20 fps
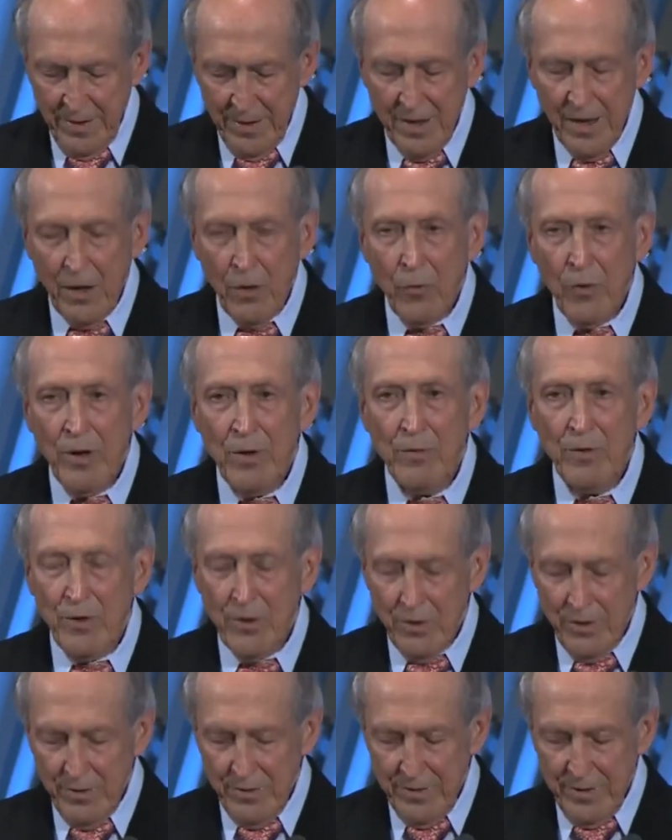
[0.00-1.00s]

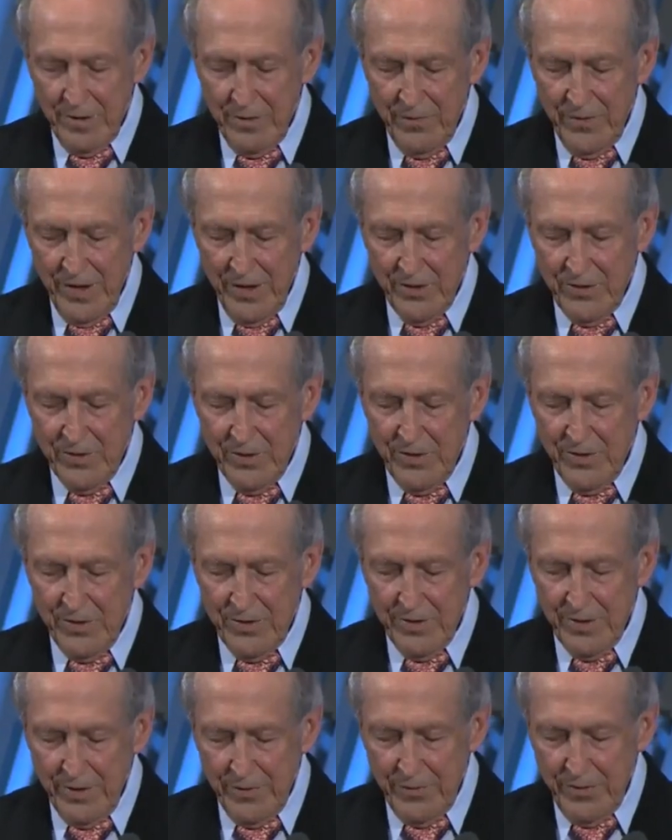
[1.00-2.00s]
However, the
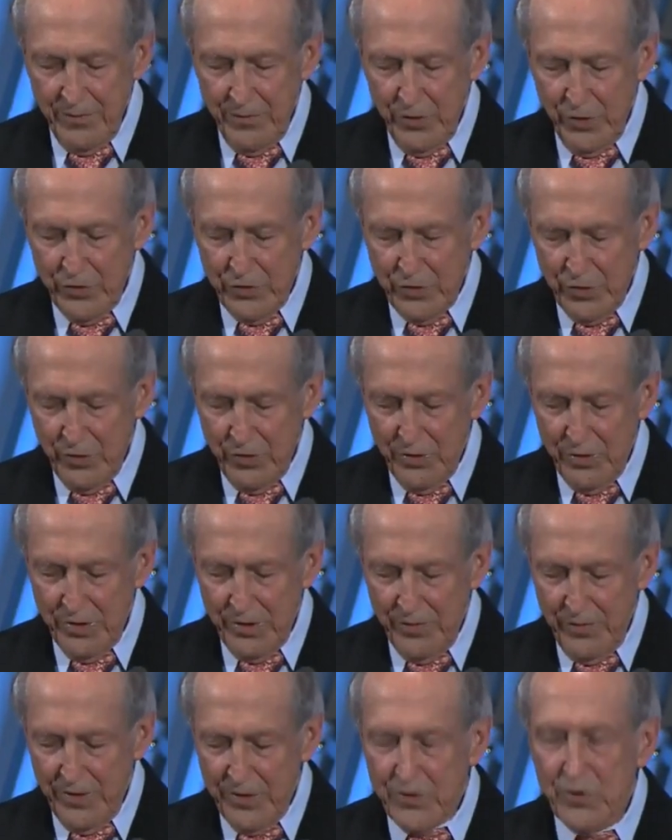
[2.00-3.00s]
advances of the future in
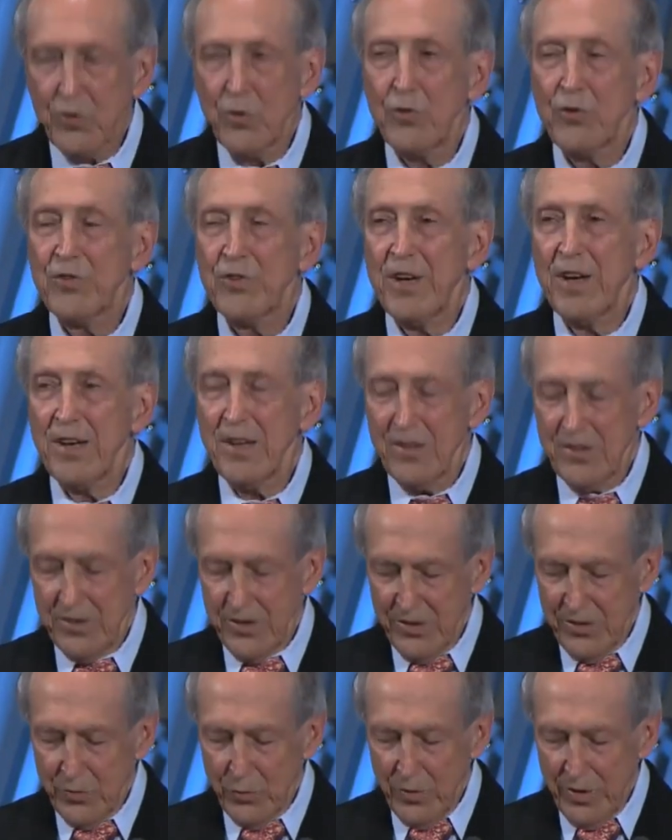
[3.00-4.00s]
the physical
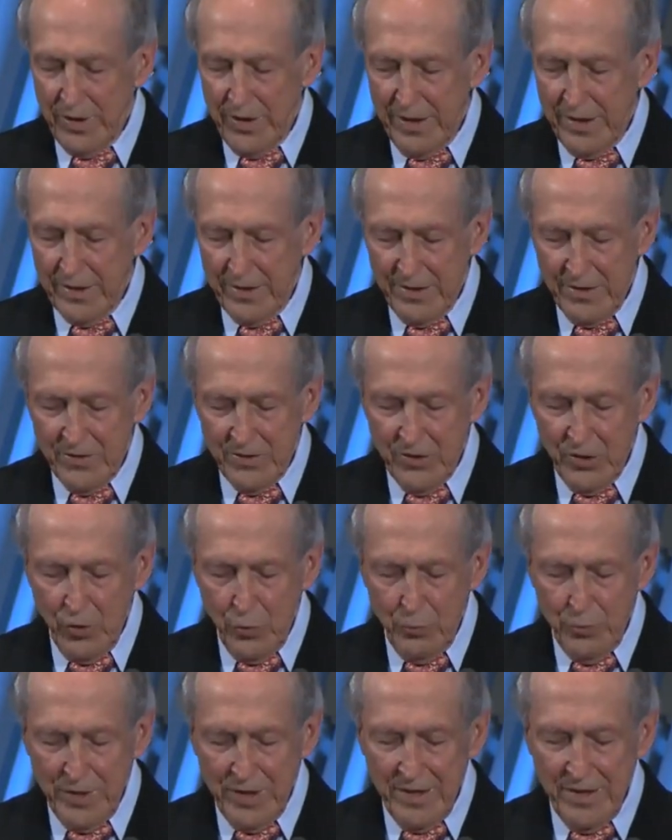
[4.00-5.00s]
sciences will likely still
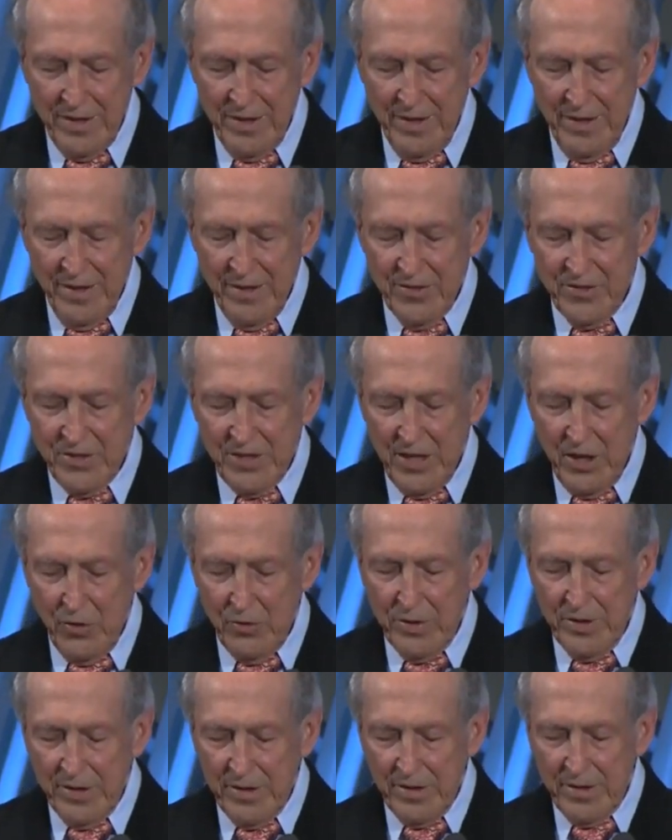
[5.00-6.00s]
be
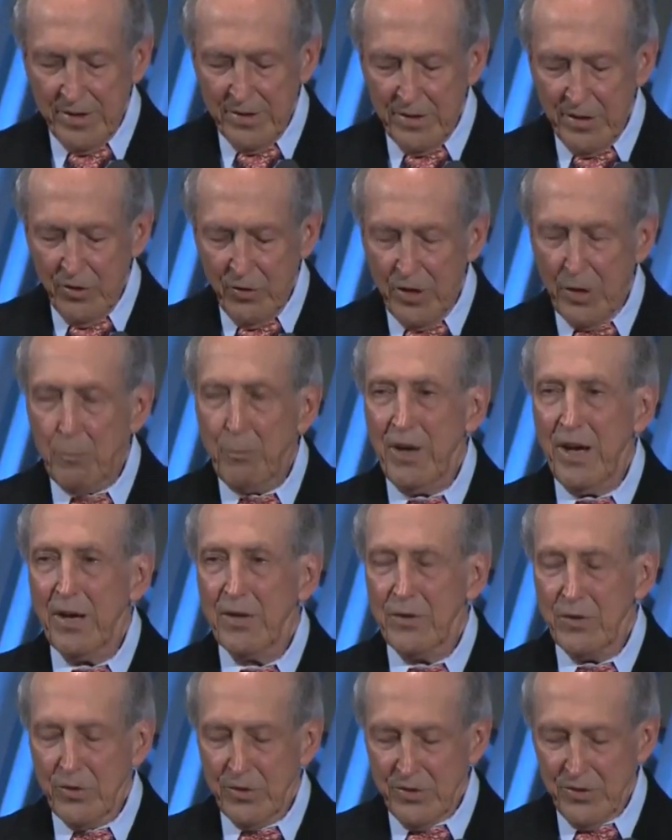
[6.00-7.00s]
astounding in their
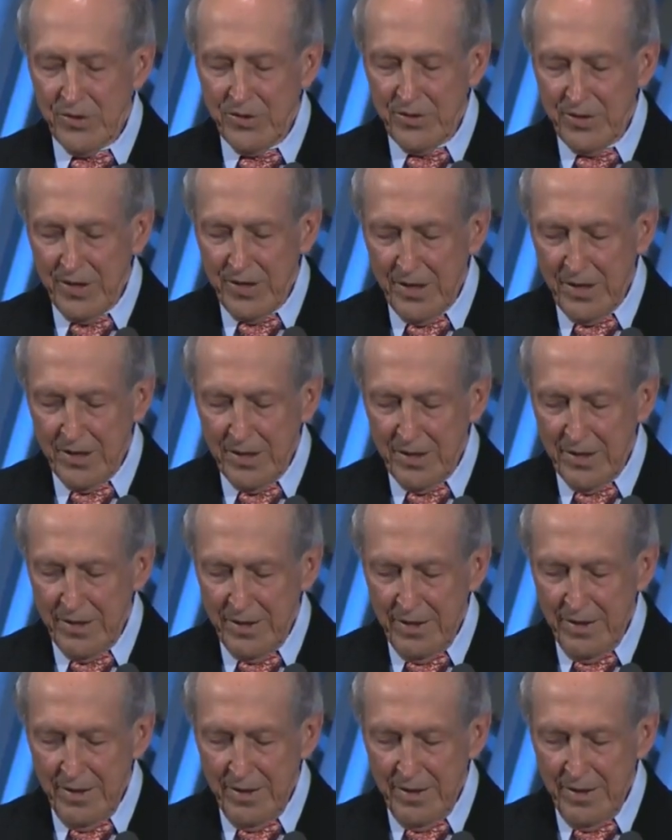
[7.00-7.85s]
impact on society.